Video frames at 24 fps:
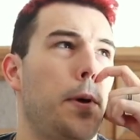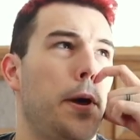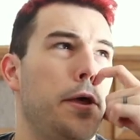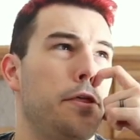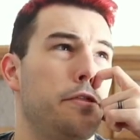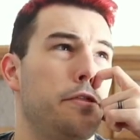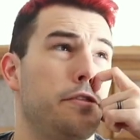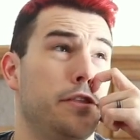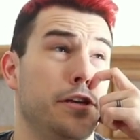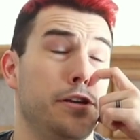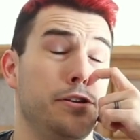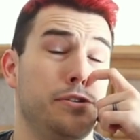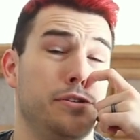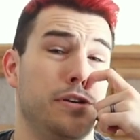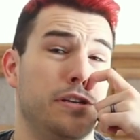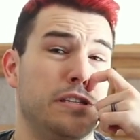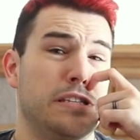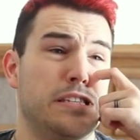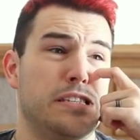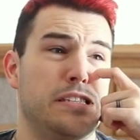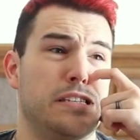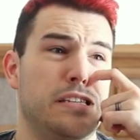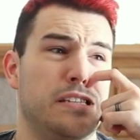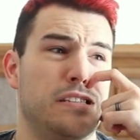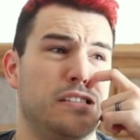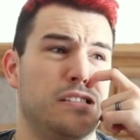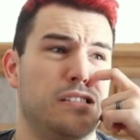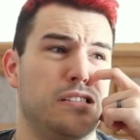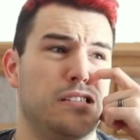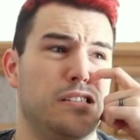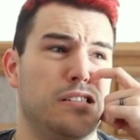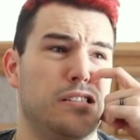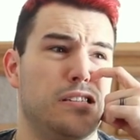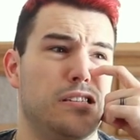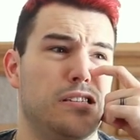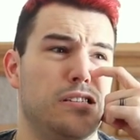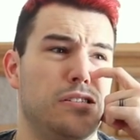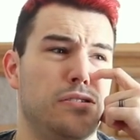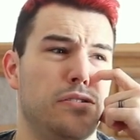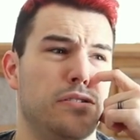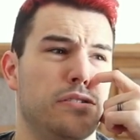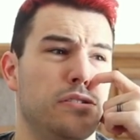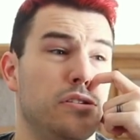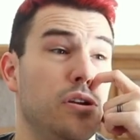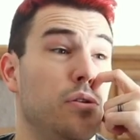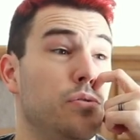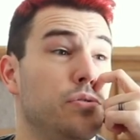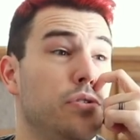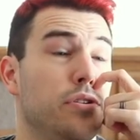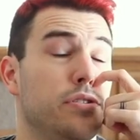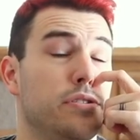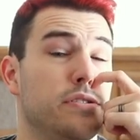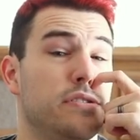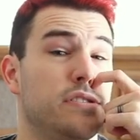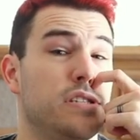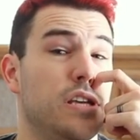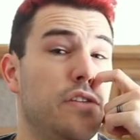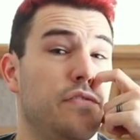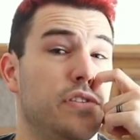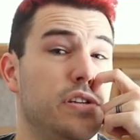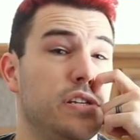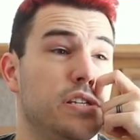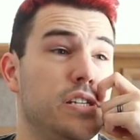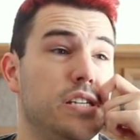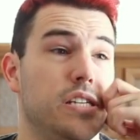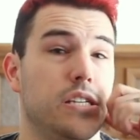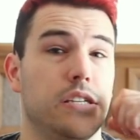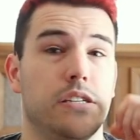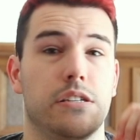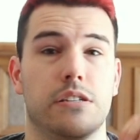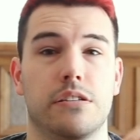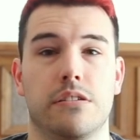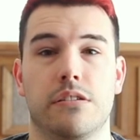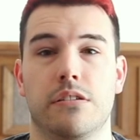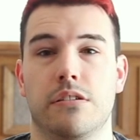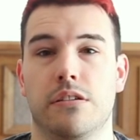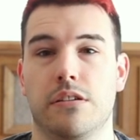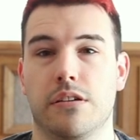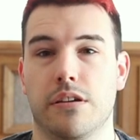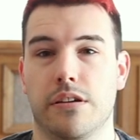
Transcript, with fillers: I think two thousand six, two thousand, no, twenty seventeen.